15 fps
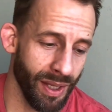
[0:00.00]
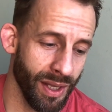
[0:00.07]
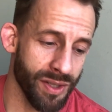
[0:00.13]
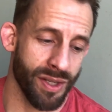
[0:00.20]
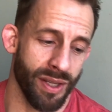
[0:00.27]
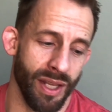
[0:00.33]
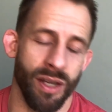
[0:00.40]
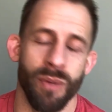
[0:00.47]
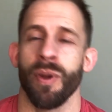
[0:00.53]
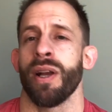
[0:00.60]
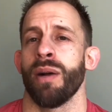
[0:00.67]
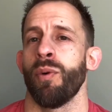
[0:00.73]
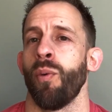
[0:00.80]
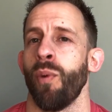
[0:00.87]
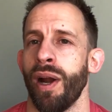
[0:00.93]
So then you
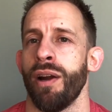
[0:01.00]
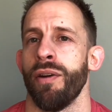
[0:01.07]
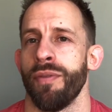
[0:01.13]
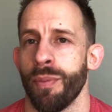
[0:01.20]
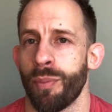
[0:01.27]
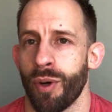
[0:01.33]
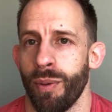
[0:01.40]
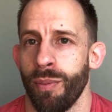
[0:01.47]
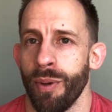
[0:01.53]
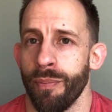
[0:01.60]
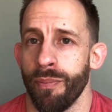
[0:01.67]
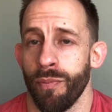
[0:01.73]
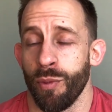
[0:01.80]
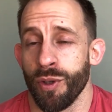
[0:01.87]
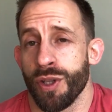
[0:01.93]
become aware of the problem,
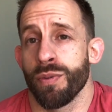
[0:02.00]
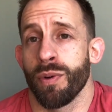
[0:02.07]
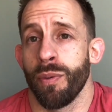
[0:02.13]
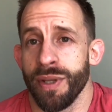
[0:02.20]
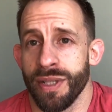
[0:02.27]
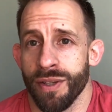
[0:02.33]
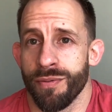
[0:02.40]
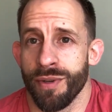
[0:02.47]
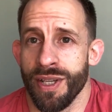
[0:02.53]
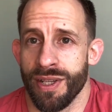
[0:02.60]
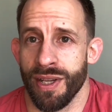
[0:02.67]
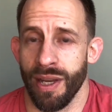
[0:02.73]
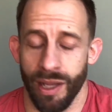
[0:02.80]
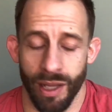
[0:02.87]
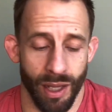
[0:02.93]
which is what we did
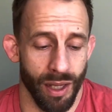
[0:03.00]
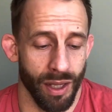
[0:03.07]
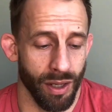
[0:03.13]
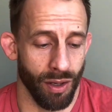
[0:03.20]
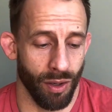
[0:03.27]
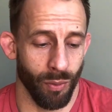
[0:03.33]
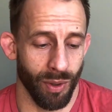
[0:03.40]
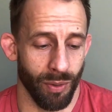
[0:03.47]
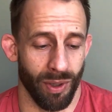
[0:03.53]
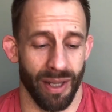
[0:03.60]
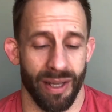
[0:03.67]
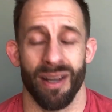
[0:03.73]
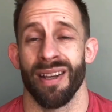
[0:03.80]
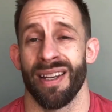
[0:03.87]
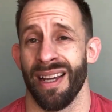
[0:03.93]
recently. You know, we were
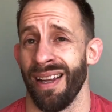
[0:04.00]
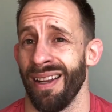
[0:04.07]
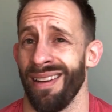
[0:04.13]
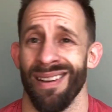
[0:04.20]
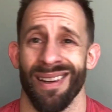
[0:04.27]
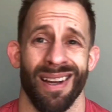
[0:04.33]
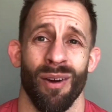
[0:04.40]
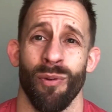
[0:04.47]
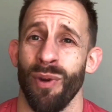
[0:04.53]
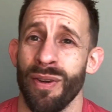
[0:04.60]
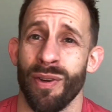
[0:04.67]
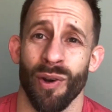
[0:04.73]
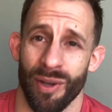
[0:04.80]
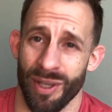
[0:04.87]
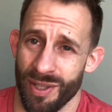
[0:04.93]
like, okay, look, we've
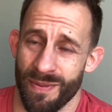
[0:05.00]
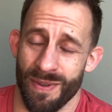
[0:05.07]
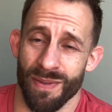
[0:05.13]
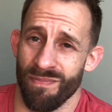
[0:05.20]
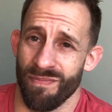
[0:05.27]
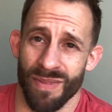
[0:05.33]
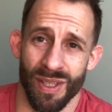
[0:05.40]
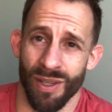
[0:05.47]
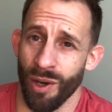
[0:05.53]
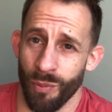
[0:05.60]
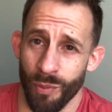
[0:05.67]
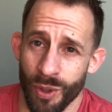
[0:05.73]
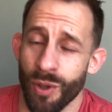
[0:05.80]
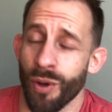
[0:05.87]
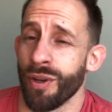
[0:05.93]
got
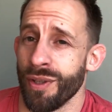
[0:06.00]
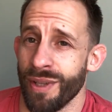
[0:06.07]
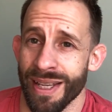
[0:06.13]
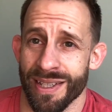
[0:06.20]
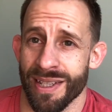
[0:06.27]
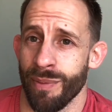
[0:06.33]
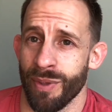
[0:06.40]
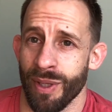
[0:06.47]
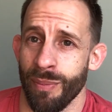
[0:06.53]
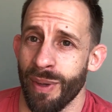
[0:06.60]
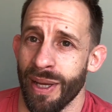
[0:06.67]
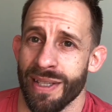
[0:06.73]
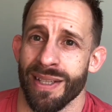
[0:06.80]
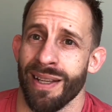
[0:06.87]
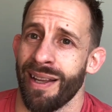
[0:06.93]
to get something
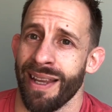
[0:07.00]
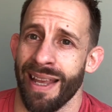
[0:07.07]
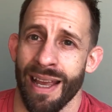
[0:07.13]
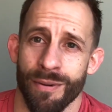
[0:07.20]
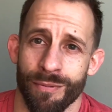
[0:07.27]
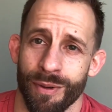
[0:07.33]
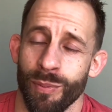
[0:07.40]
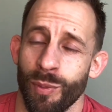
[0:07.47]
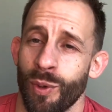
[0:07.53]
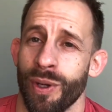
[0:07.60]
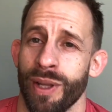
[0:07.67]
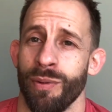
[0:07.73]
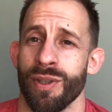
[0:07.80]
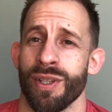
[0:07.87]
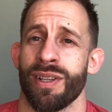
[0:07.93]
better. Like, every
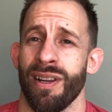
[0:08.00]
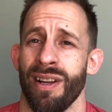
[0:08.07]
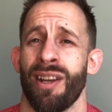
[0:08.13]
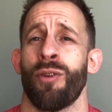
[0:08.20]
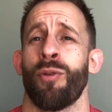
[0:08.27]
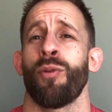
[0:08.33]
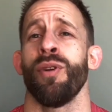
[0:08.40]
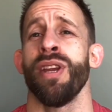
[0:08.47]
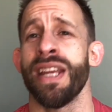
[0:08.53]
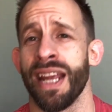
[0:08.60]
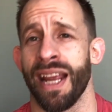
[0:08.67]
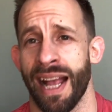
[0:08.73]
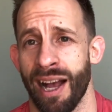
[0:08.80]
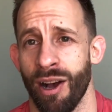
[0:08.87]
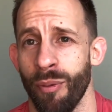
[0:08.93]
morning we just get
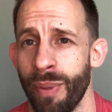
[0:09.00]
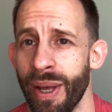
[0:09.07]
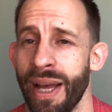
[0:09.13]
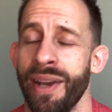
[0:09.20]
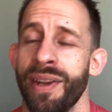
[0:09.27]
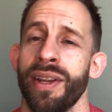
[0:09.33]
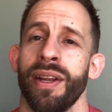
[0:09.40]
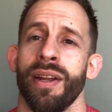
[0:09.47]
creaking out of bed.